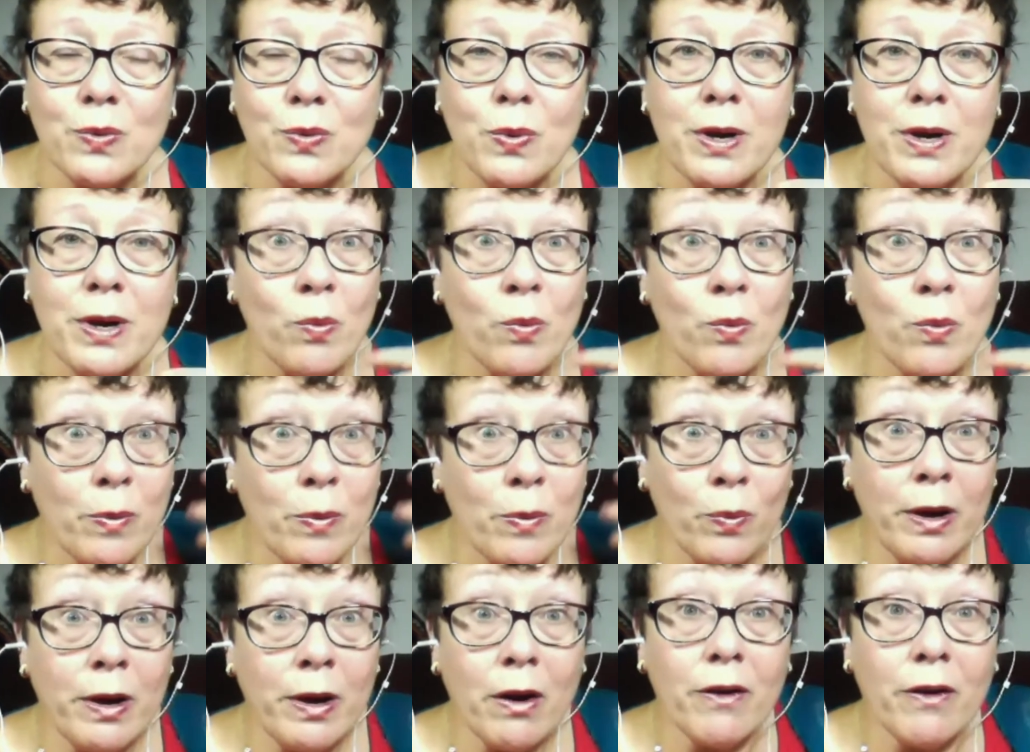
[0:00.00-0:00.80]

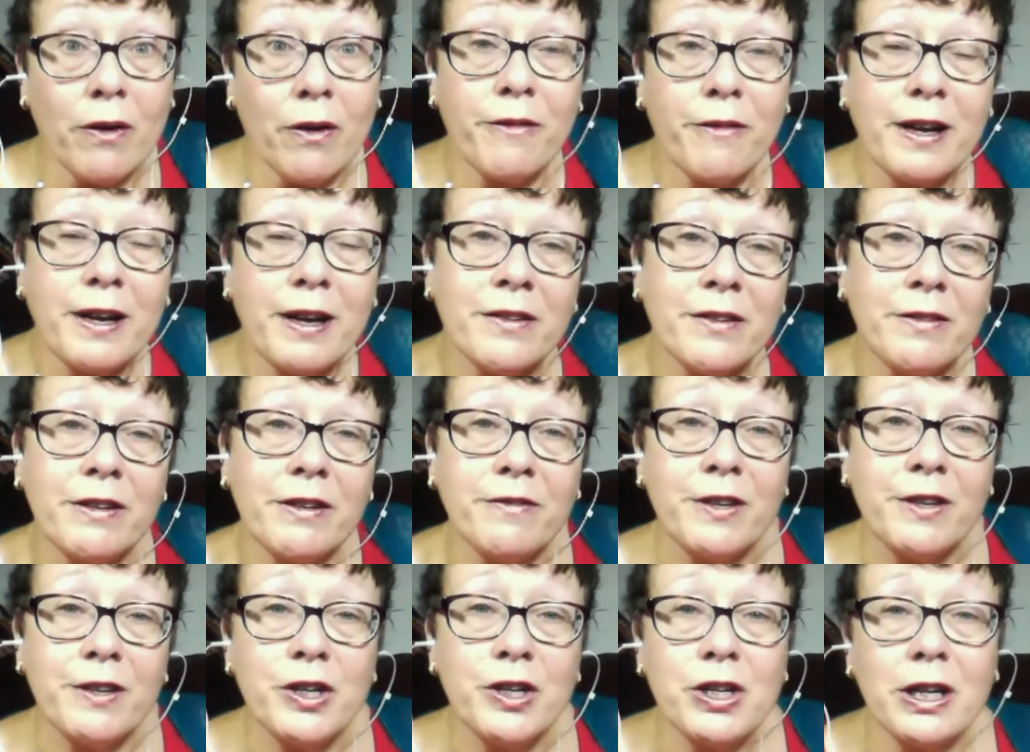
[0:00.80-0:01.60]
We are effectively
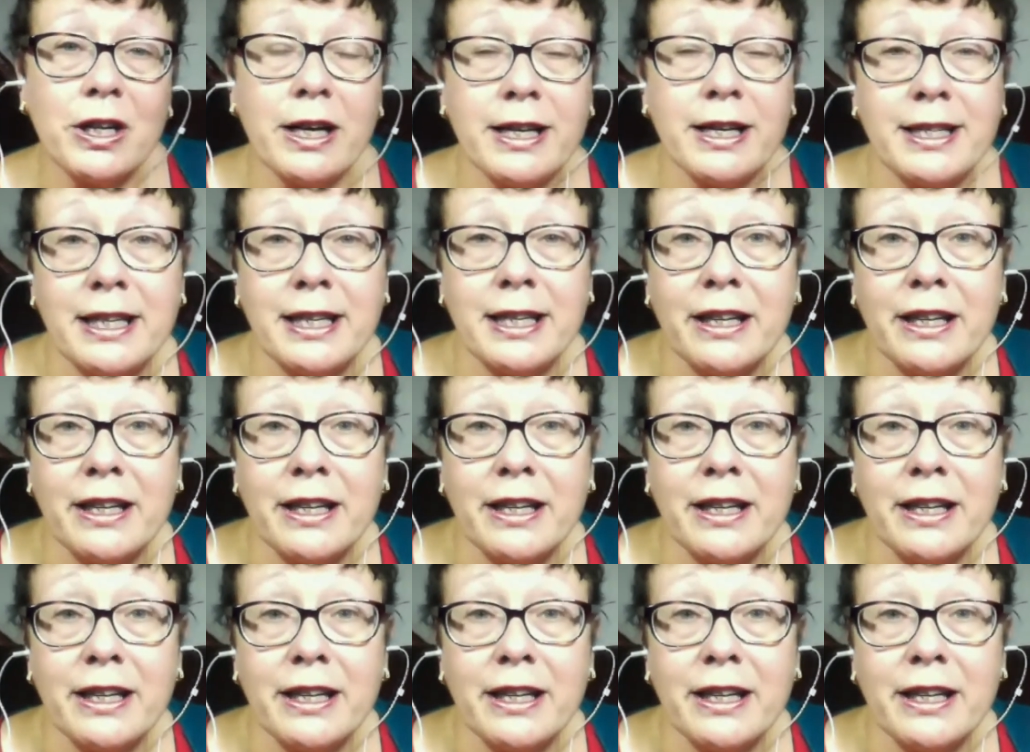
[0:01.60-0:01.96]
visualizing.